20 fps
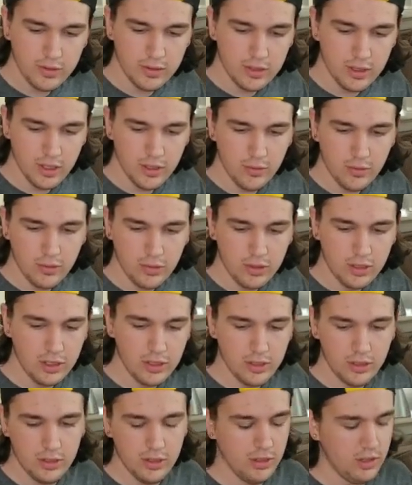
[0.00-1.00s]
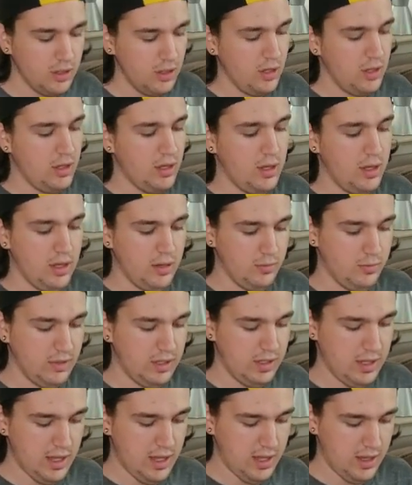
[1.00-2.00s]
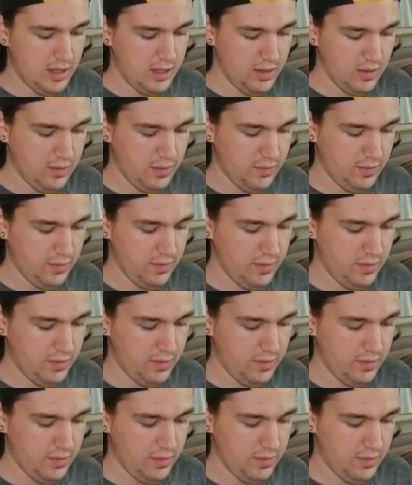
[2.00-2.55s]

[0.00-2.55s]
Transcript: General Cure, and we have